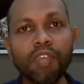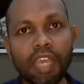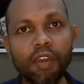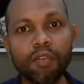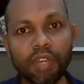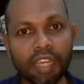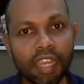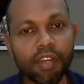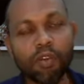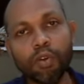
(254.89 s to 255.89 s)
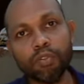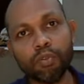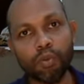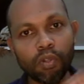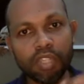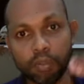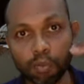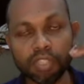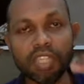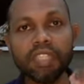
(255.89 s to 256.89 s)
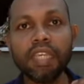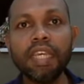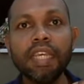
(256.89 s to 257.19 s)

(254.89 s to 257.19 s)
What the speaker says: we have to again go through all this process,